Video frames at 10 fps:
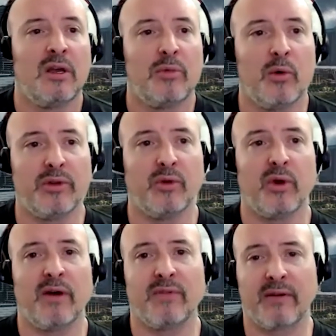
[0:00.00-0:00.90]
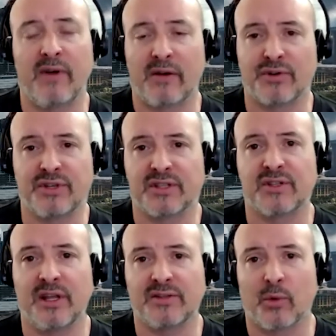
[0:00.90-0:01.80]
but we do have like five or six
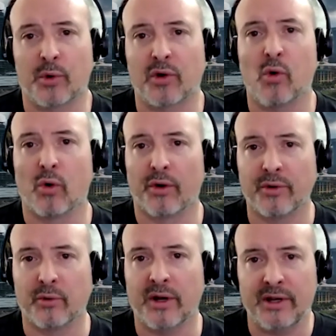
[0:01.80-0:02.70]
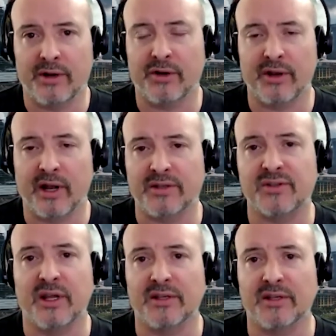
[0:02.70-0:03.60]
states that we're core in right here in the United
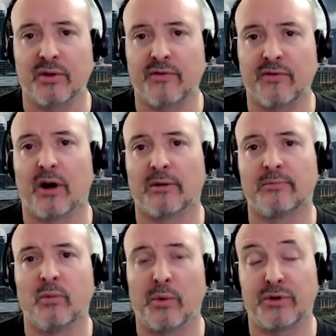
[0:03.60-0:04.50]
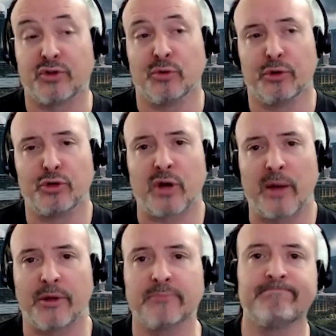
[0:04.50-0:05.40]
States so far while we're still bootstrapping.